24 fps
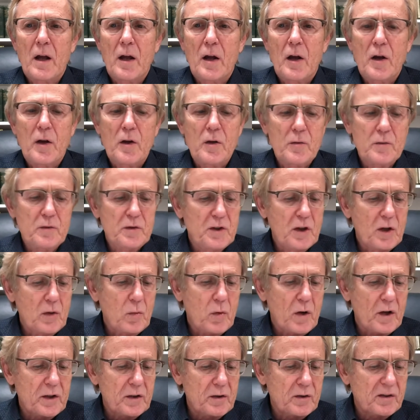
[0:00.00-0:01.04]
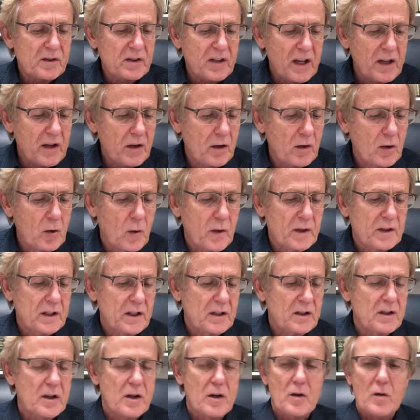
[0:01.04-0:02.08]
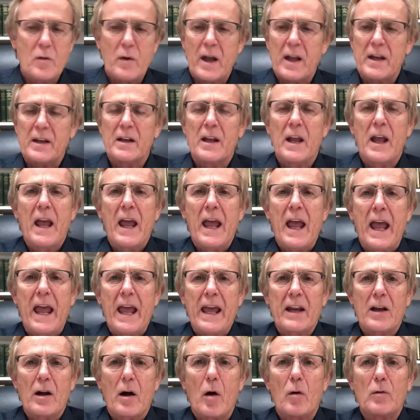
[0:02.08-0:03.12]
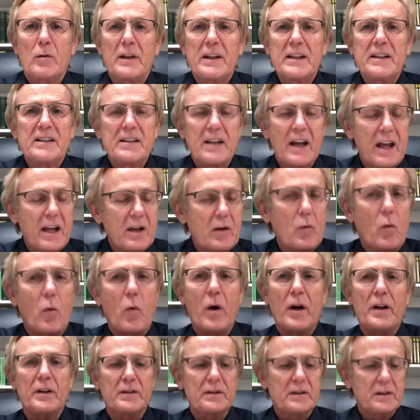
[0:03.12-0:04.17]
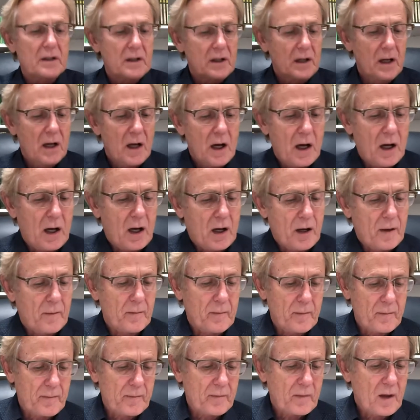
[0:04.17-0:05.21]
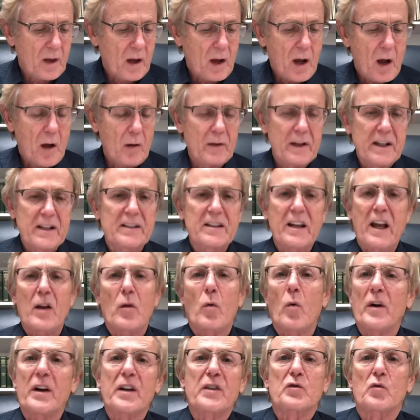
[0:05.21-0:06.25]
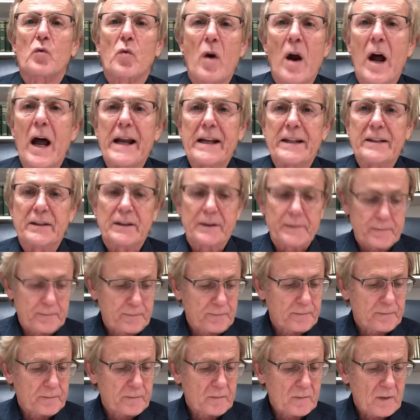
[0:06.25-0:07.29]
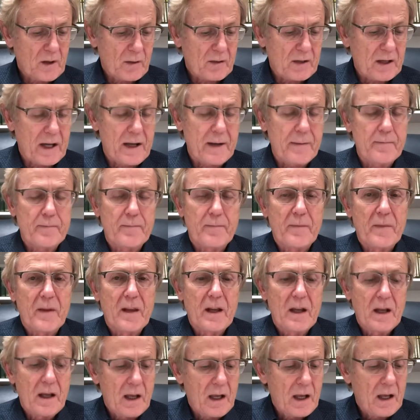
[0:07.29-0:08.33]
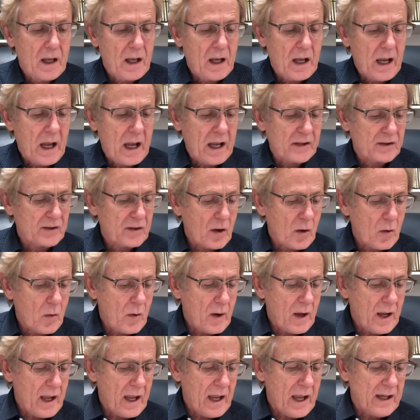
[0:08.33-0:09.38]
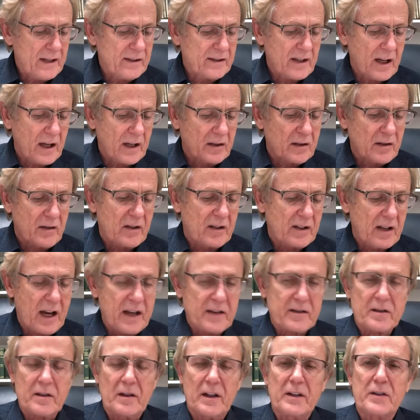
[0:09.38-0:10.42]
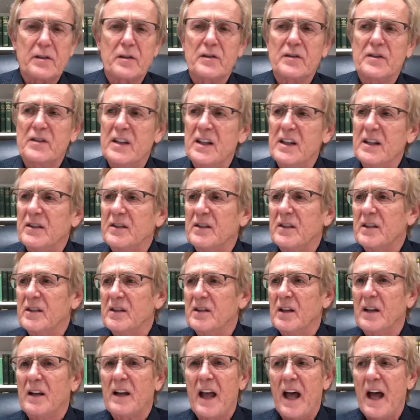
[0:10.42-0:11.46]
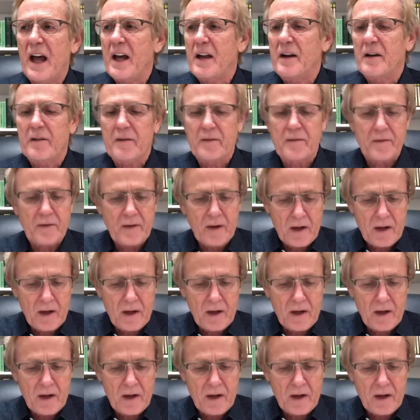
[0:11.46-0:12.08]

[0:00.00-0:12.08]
who do what you say you're going to do and, and only take what, um, only take what is right. Okay. And so he's saying to the tax collectors, this is the kind of,